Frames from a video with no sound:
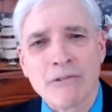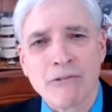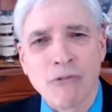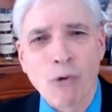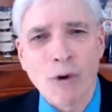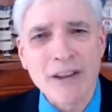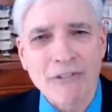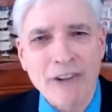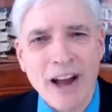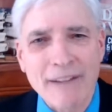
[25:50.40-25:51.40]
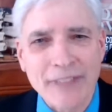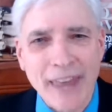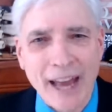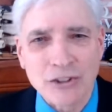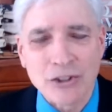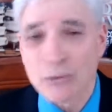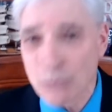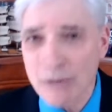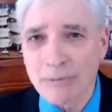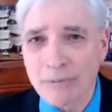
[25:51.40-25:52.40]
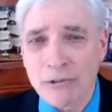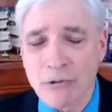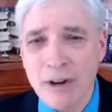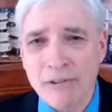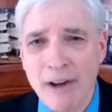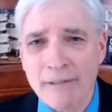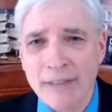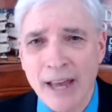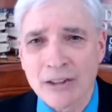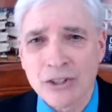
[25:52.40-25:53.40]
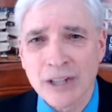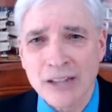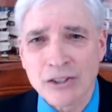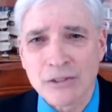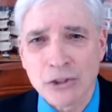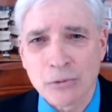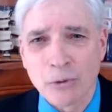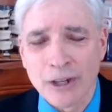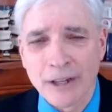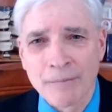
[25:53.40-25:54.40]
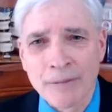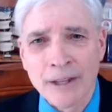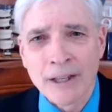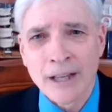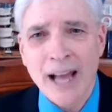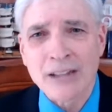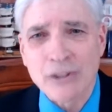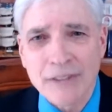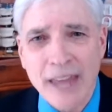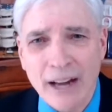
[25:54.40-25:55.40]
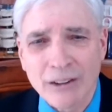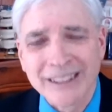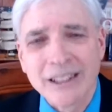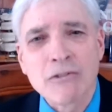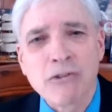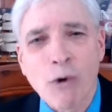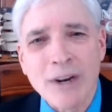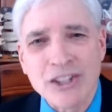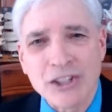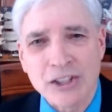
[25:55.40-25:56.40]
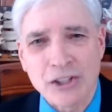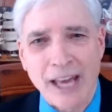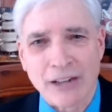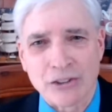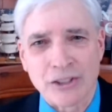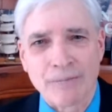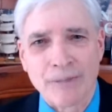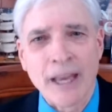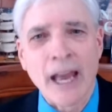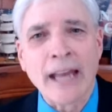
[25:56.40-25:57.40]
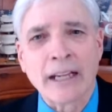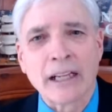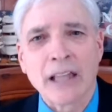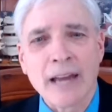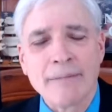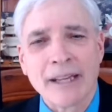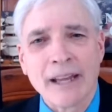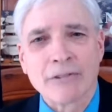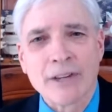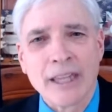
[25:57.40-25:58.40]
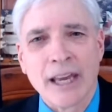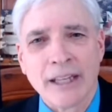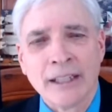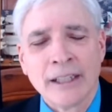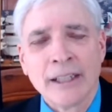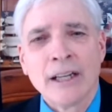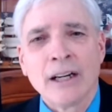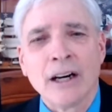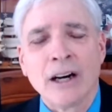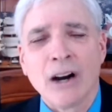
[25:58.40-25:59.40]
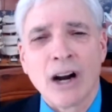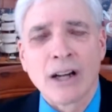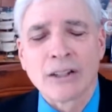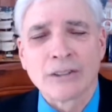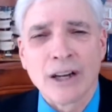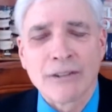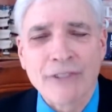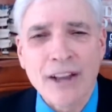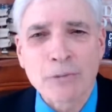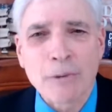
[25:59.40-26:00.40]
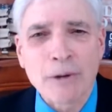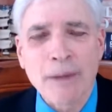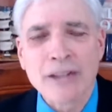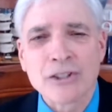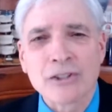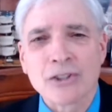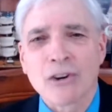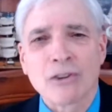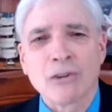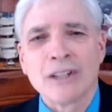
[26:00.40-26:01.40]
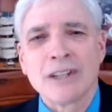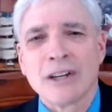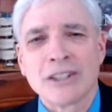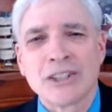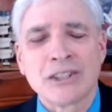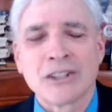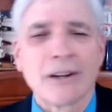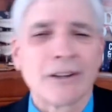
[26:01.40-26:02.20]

45,000. We were up to 45,000 as of this morning. As of now, 46,000, and climbing every day. Our Facebook pages are